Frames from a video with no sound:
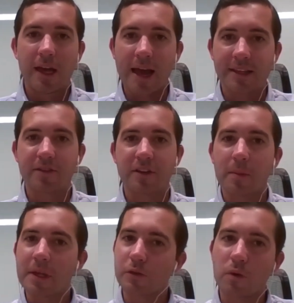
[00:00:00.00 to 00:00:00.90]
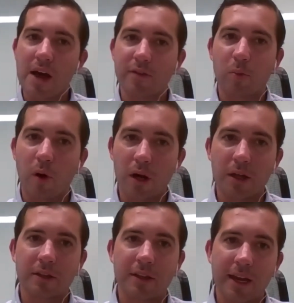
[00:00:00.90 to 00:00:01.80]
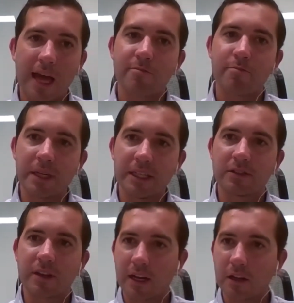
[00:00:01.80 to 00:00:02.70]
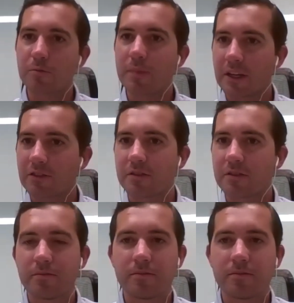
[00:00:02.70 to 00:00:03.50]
additive companies will have a product that have beads and lube mixed.